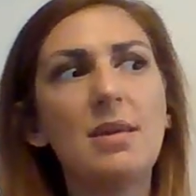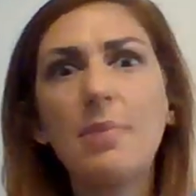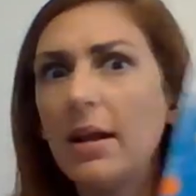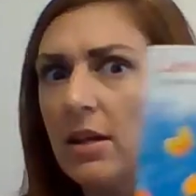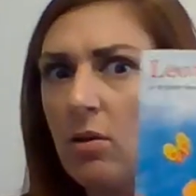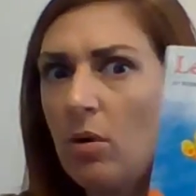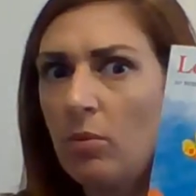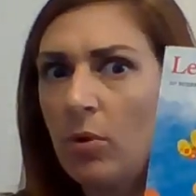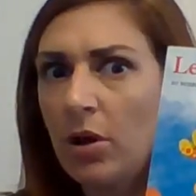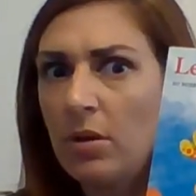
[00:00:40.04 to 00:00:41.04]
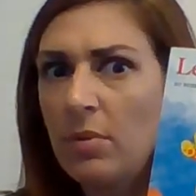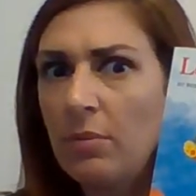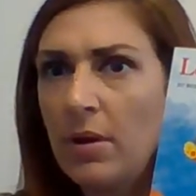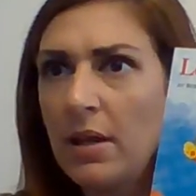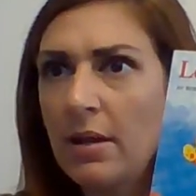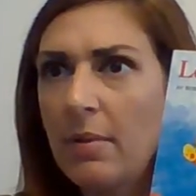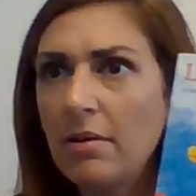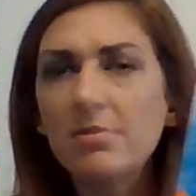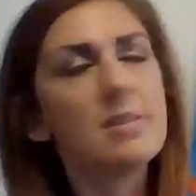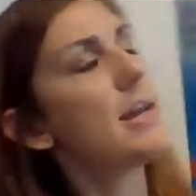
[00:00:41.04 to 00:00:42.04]
Anybody know what we're going to be reading
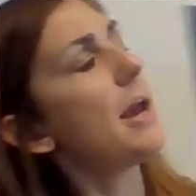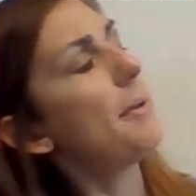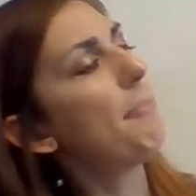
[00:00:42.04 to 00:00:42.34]
about today?